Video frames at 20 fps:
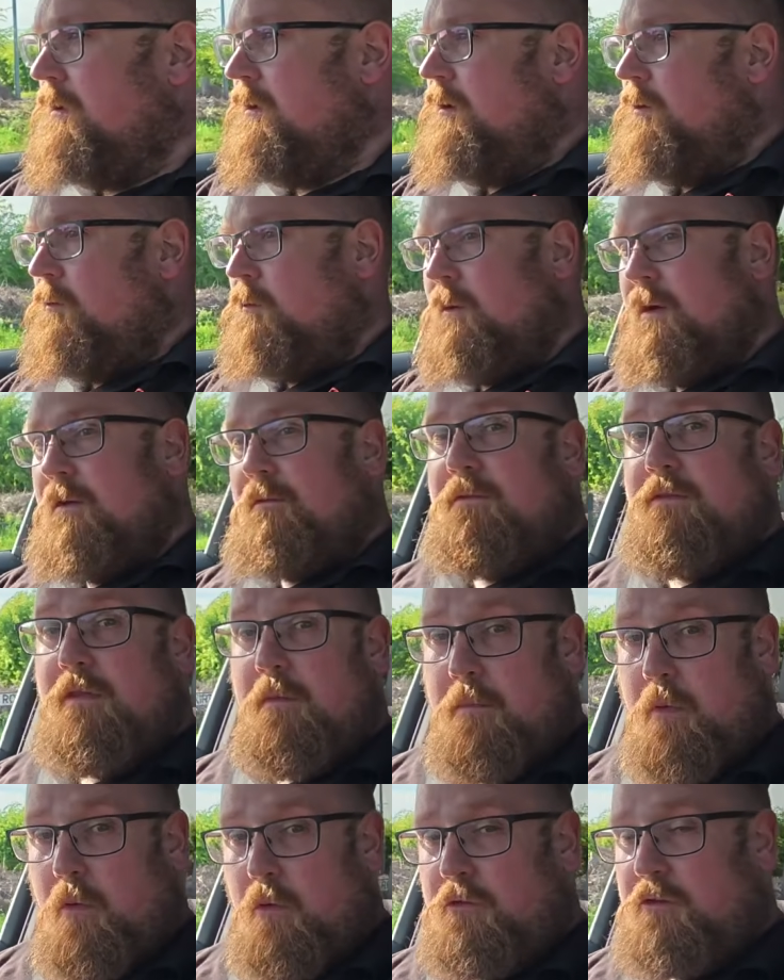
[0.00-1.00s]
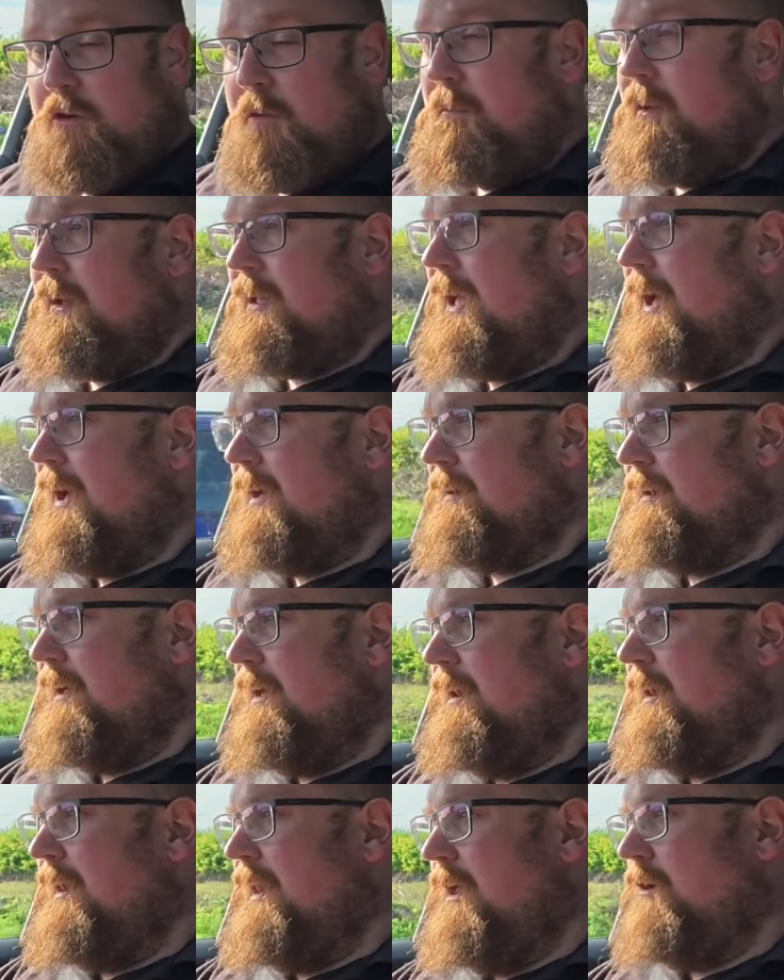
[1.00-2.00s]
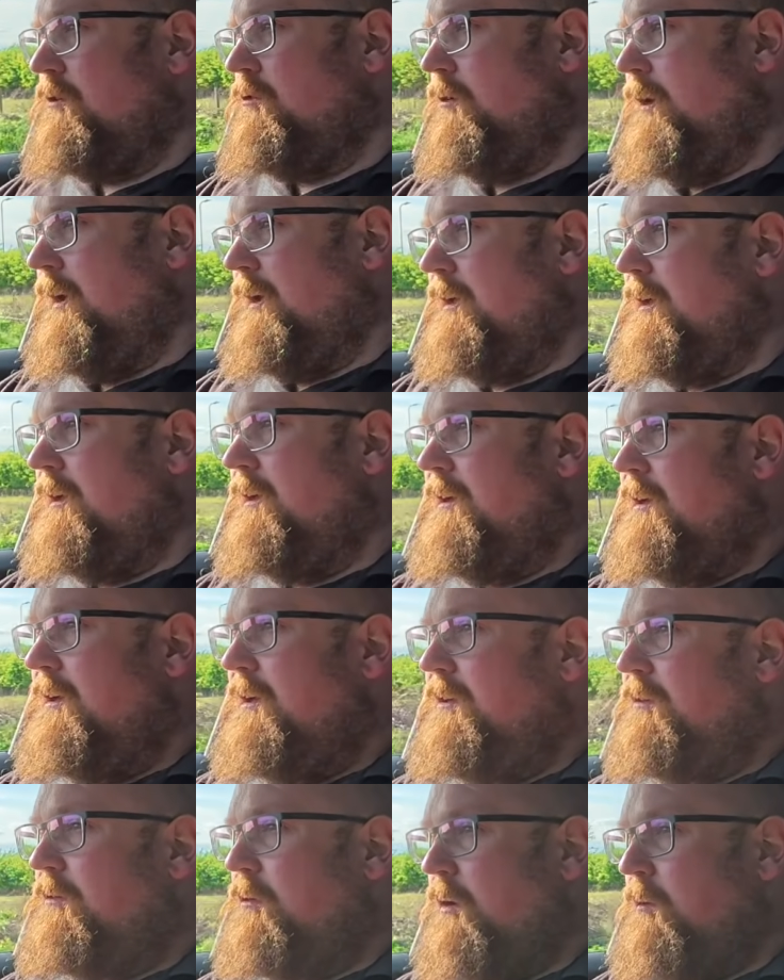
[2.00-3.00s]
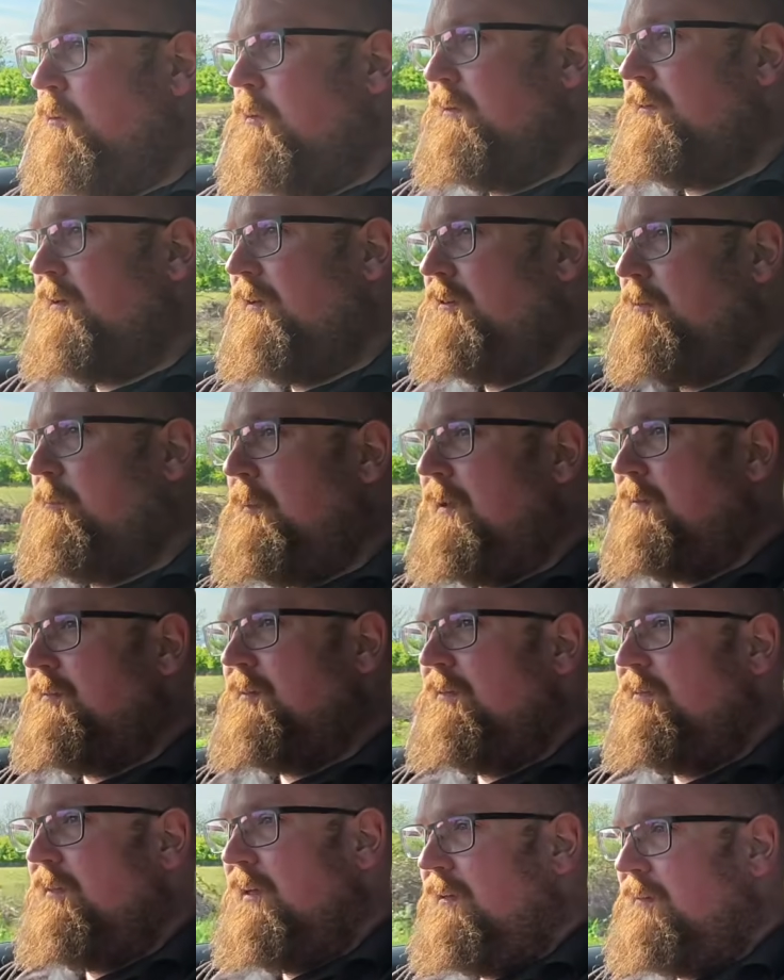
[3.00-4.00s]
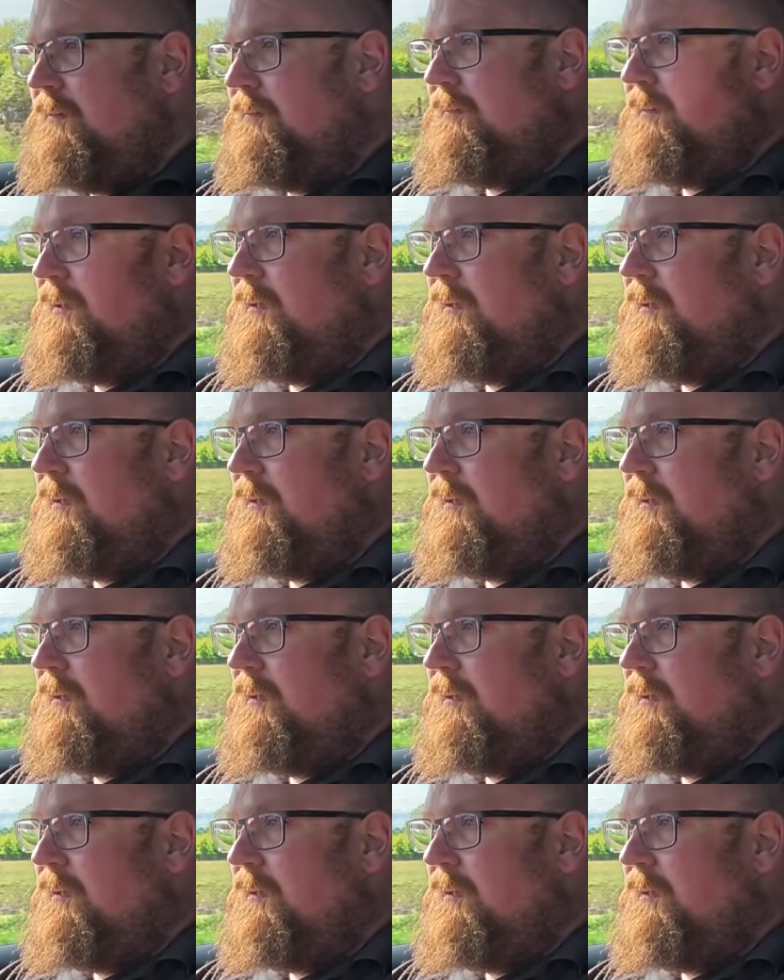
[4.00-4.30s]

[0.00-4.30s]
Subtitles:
with the Porsche Macan Electric. So I was expecting this